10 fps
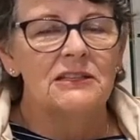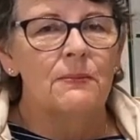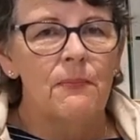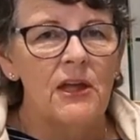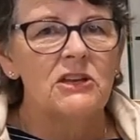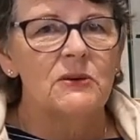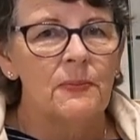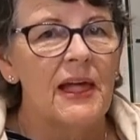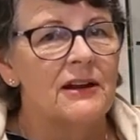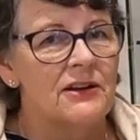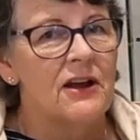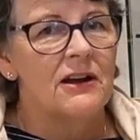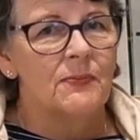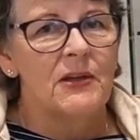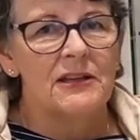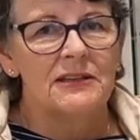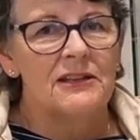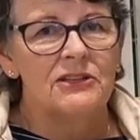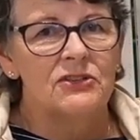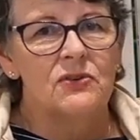It's pitch black dark because
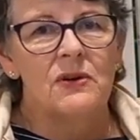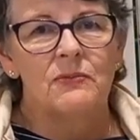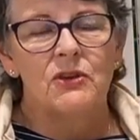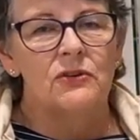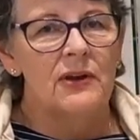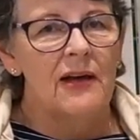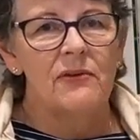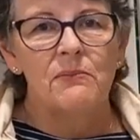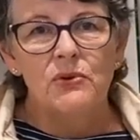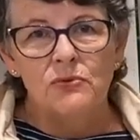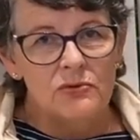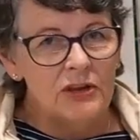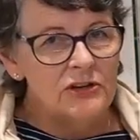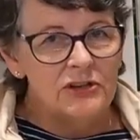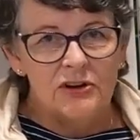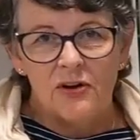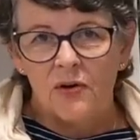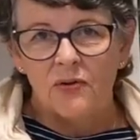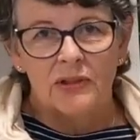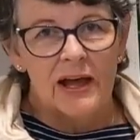in the storm, you don't have a moon. There's
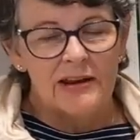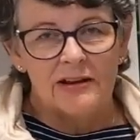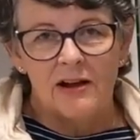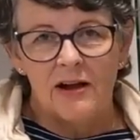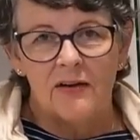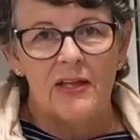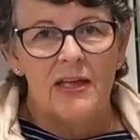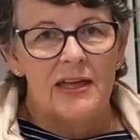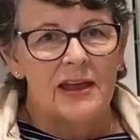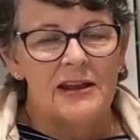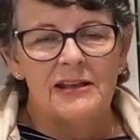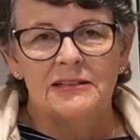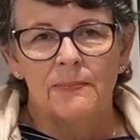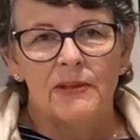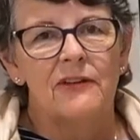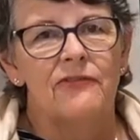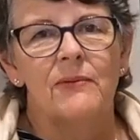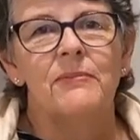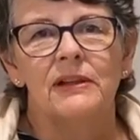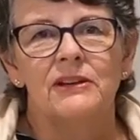no light at all. And he's up there
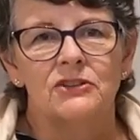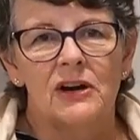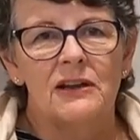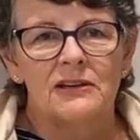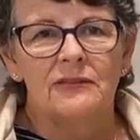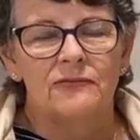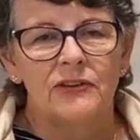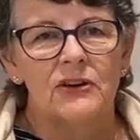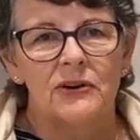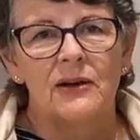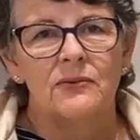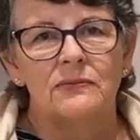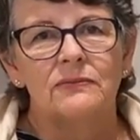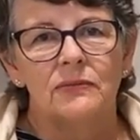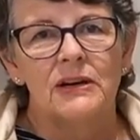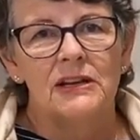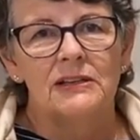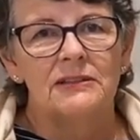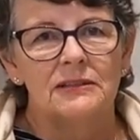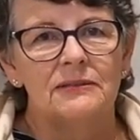fumbling, trying to figure out what
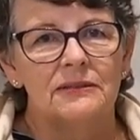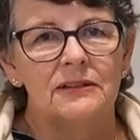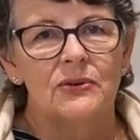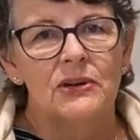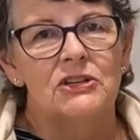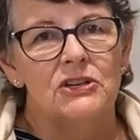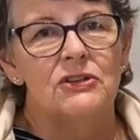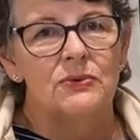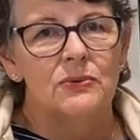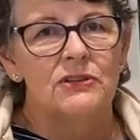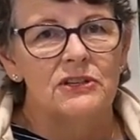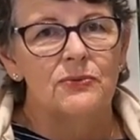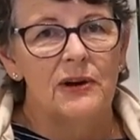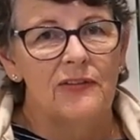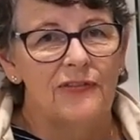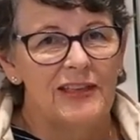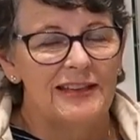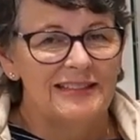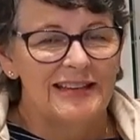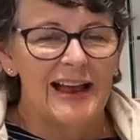he's going to do to reef
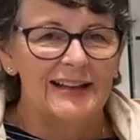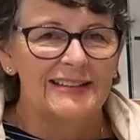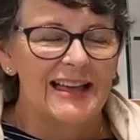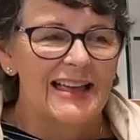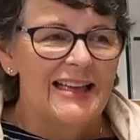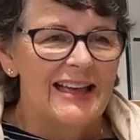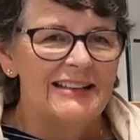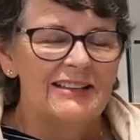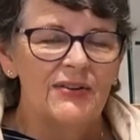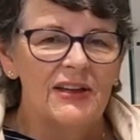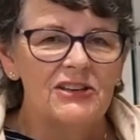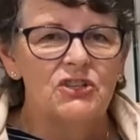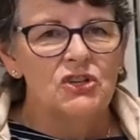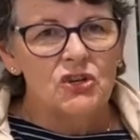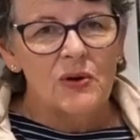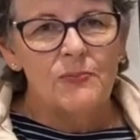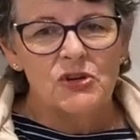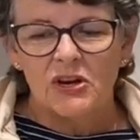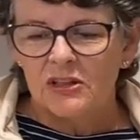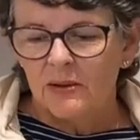these sails. And so his
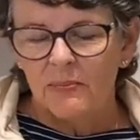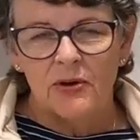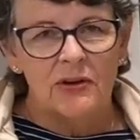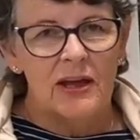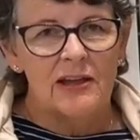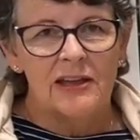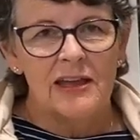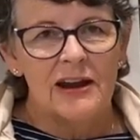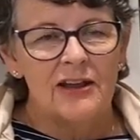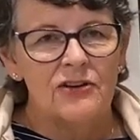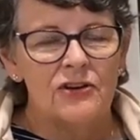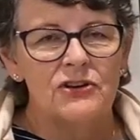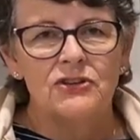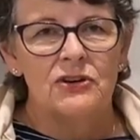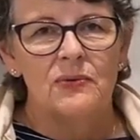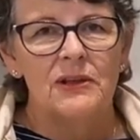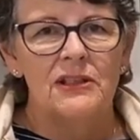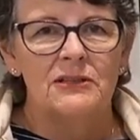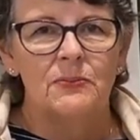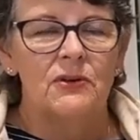description in the book, again, I encourage you to
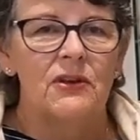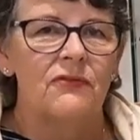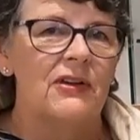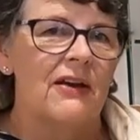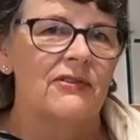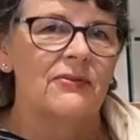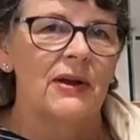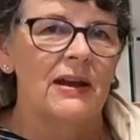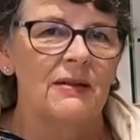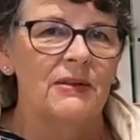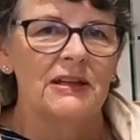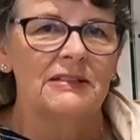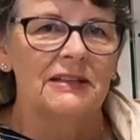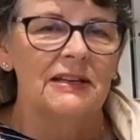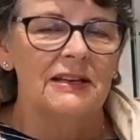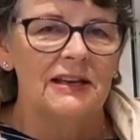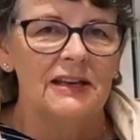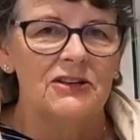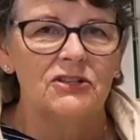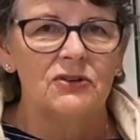read this book if you haven't read it, because
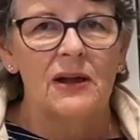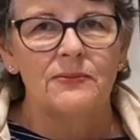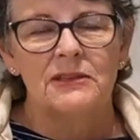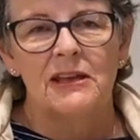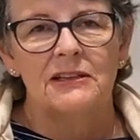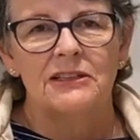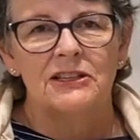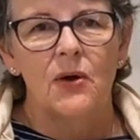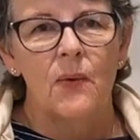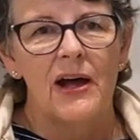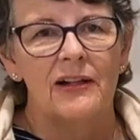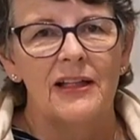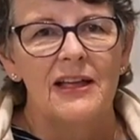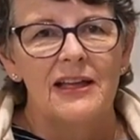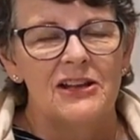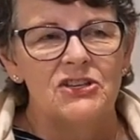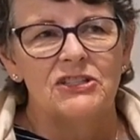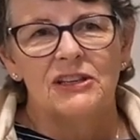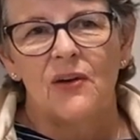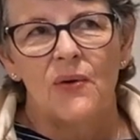he describes things so well. It's
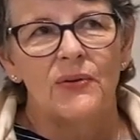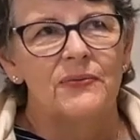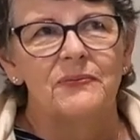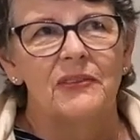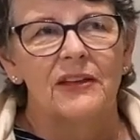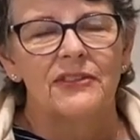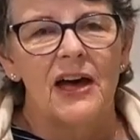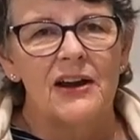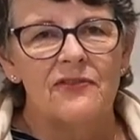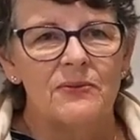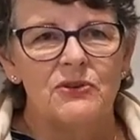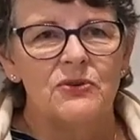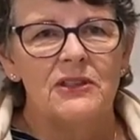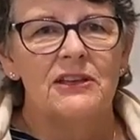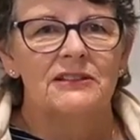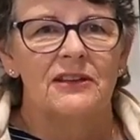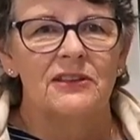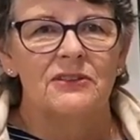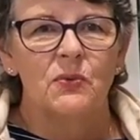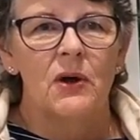just the whole thought of him doing this
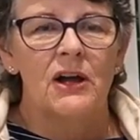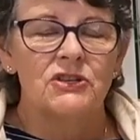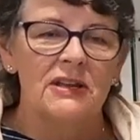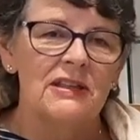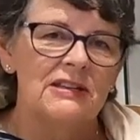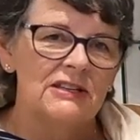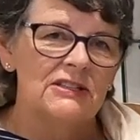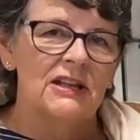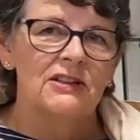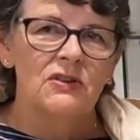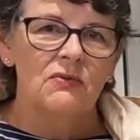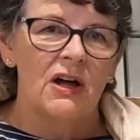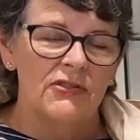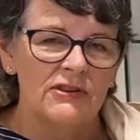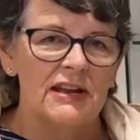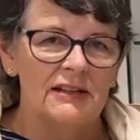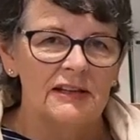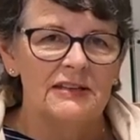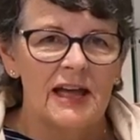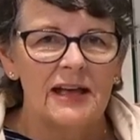on this watch, and then just telling you all the
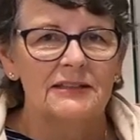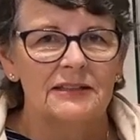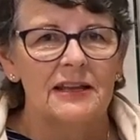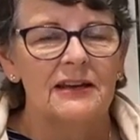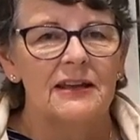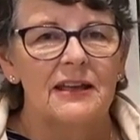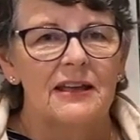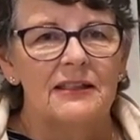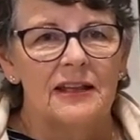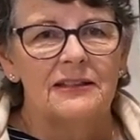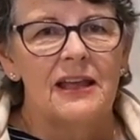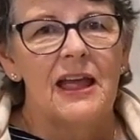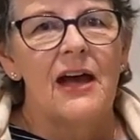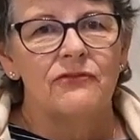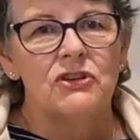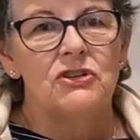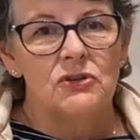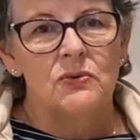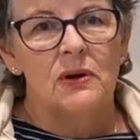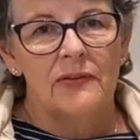daily tasks that they have to
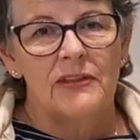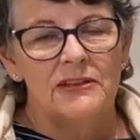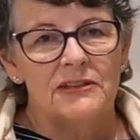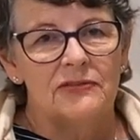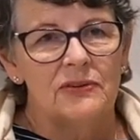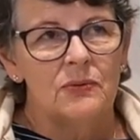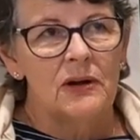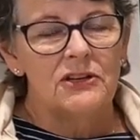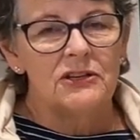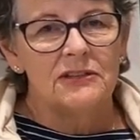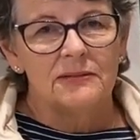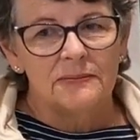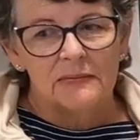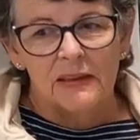do on these different watches.